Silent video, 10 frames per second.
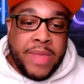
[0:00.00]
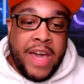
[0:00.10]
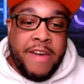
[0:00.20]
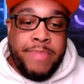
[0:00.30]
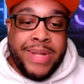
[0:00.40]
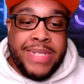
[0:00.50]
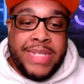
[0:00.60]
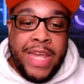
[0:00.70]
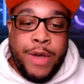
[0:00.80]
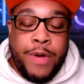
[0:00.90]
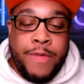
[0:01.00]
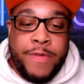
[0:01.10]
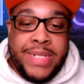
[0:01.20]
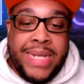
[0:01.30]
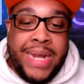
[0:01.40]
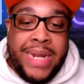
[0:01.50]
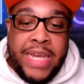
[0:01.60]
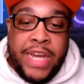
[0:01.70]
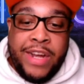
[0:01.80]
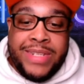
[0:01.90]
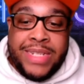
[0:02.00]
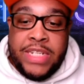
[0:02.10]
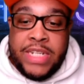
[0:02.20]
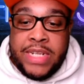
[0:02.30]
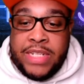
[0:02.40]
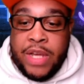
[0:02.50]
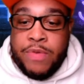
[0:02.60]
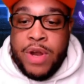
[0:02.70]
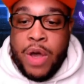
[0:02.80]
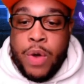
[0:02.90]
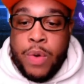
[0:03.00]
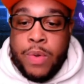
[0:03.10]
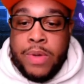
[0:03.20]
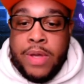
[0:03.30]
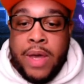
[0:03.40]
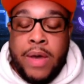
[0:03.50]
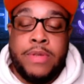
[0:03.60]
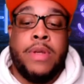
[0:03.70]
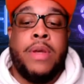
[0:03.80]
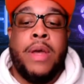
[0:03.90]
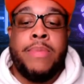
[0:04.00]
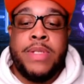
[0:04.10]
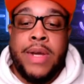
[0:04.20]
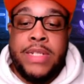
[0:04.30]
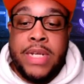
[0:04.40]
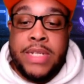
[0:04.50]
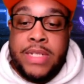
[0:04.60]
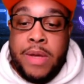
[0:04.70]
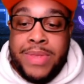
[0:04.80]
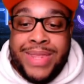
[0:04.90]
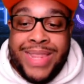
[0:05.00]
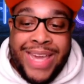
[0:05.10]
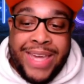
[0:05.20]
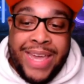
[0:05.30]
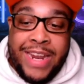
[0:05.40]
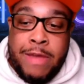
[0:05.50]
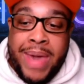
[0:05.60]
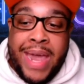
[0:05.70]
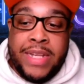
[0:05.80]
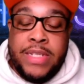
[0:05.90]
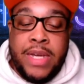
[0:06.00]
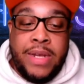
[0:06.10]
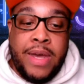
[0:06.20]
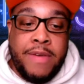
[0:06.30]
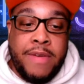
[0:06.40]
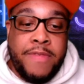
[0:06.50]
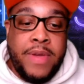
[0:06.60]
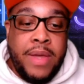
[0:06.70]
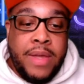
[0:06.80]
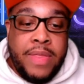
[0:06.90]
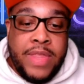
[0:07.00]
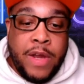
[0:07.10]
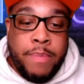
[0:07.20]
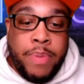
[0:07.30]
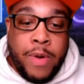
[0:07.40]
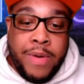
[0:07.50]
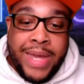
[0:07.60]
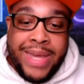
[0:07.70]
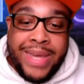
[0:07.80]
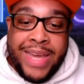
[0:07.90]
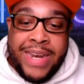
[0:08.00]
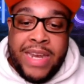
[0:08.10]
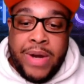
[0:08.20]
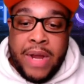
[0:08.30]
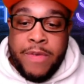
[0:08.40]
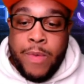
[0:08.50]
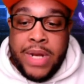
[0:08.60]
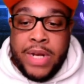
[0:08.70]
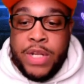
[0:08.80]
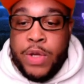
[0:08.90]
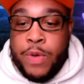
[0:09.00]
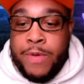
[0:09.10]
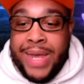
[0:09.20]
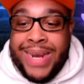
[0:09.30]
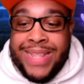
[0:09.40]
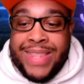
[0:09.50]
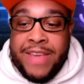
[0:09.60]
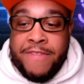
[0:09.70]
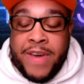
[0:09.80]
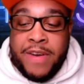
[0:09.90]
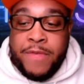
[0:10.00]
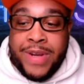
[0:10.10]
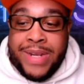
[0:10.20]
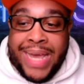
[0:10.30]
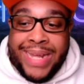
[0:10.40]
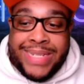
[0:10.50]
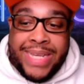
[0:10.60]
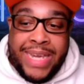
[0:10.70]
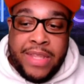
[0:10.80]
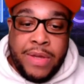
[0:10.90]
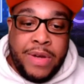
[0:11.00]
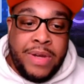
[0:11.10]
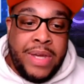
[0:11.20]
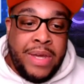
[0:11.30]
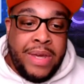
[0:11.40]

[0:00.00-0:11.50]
I've been single for 10 years and just don't know. Oh, I'm sorry. Just don't think any man is good enough. They're boring and don't ever want to do anything fun for dates either.